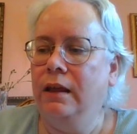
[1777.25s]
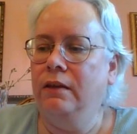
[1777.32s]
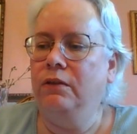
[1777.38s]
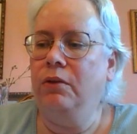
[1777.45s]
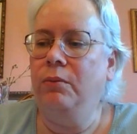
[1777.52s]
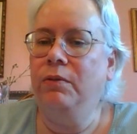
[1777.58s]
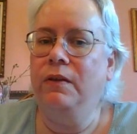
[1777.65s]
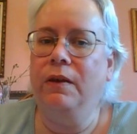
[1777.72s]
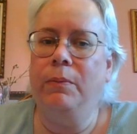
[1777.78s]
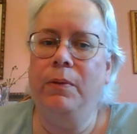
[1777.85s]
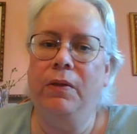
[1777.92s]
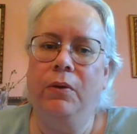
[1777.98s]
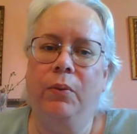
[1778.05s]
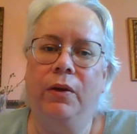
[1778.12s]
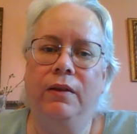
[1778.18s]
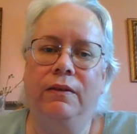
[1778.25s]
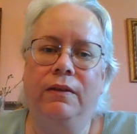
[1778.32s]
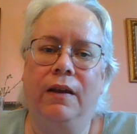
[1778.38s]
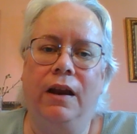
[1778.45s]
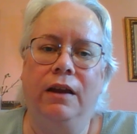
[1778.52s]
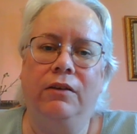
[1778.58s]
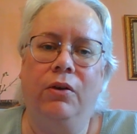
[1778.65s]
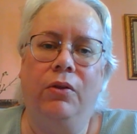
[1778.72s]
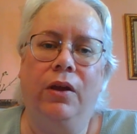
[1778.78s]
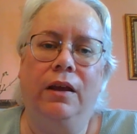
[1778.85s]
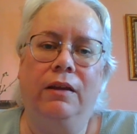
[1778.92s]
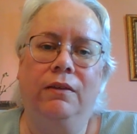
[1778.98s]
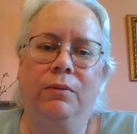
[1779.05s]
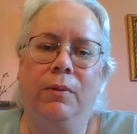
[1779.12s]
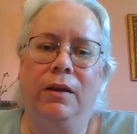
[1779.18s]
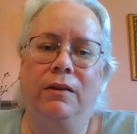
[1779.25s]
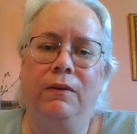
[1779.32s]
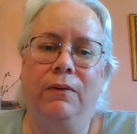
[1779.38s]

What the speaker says: So I'm skipping the ones that I don't like as much,